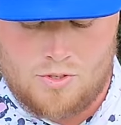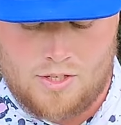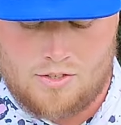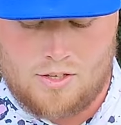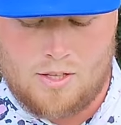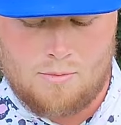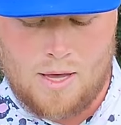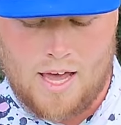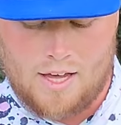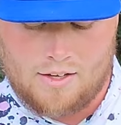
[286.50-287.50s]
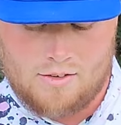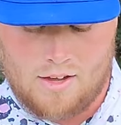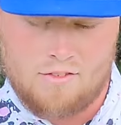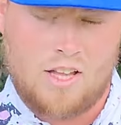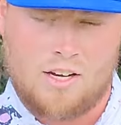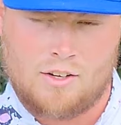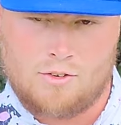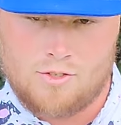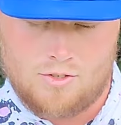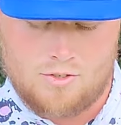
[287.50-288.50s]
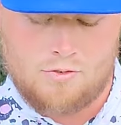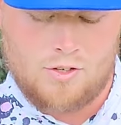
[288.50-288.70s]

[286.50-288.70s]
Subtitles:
disc in the bag. I have a lot of go-tos if